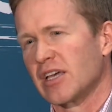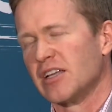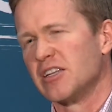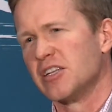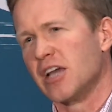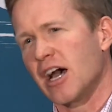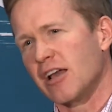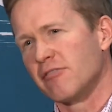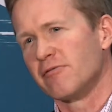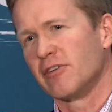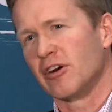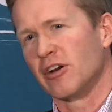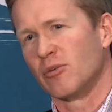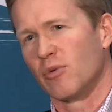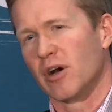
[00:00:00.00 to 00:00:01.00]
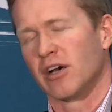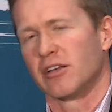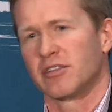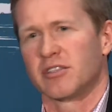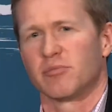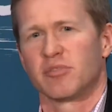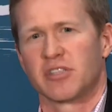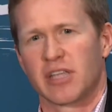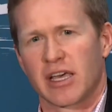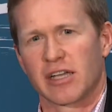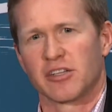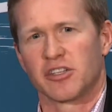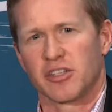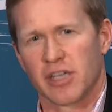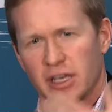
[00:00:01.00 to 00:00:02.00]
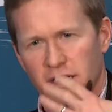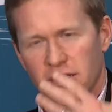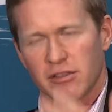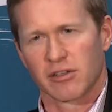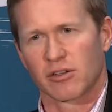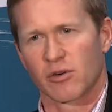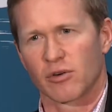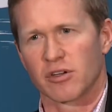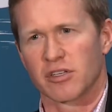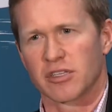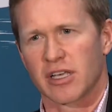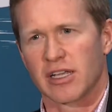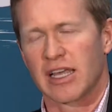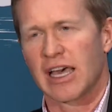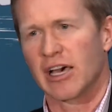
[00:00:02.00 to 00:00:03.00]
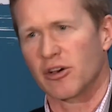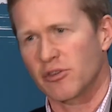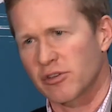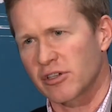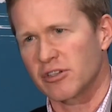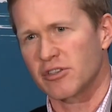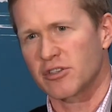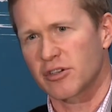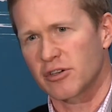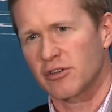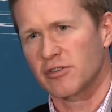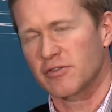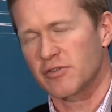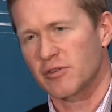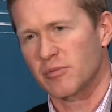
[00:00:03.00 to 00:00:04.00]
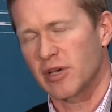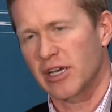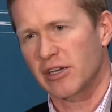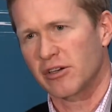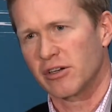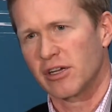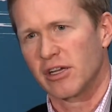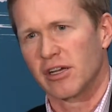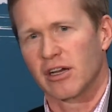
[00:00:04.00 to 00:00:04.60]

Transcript: not very well substantiated, the court said, health concerns for the baker,